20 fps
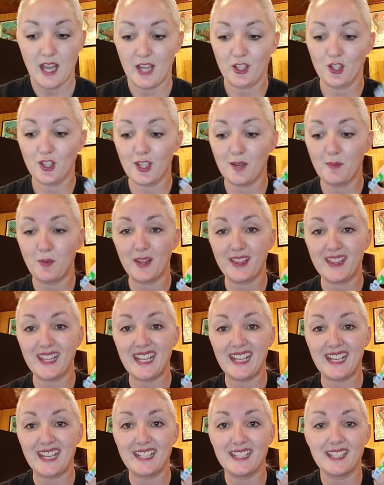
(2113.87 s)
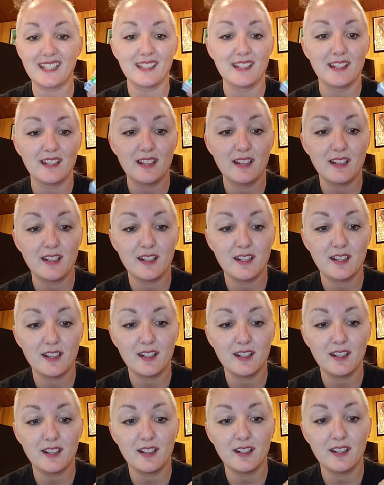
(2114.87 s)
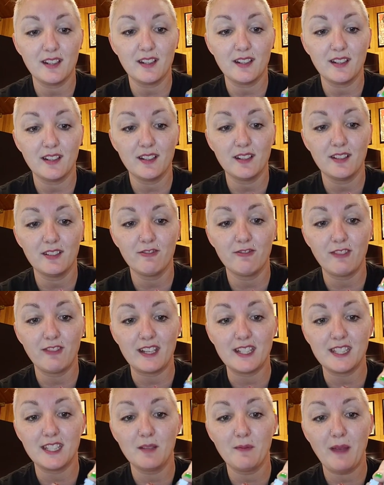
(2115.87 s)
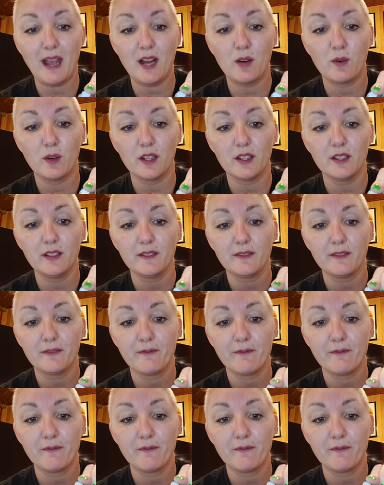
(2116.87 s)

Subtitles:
And you're going to put these facing backward